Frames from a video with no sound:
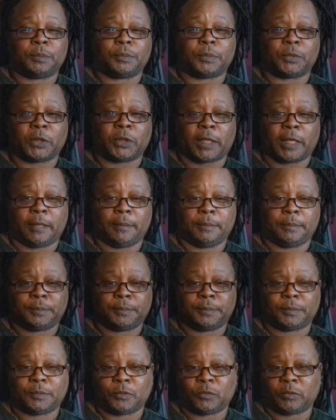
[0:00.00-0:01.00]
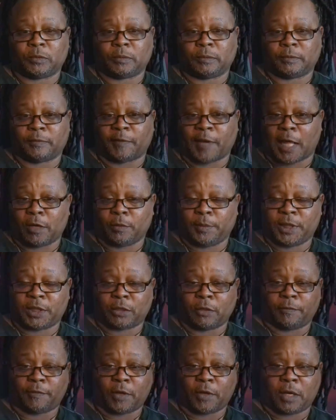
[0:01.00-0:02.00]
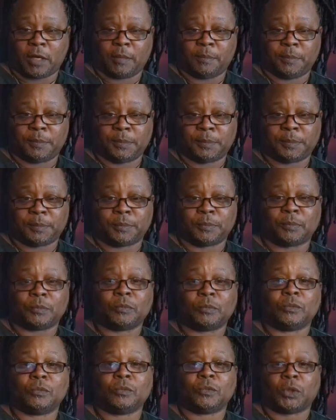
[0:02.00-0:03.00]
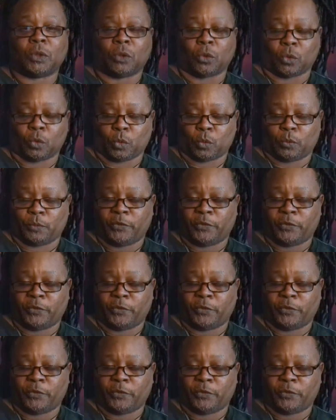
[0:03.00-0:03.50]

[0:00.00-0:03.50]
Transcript: Okay? Follow me so far? Cool.